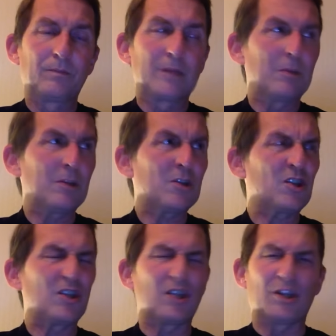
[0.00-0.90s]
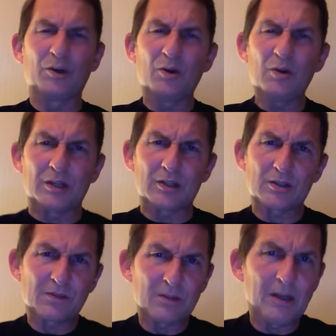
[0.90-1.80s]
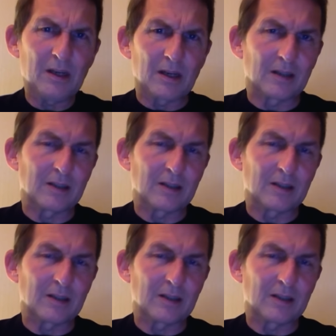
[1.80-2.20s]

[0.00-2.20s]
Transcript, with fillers: Much to the annoyance of Sabina.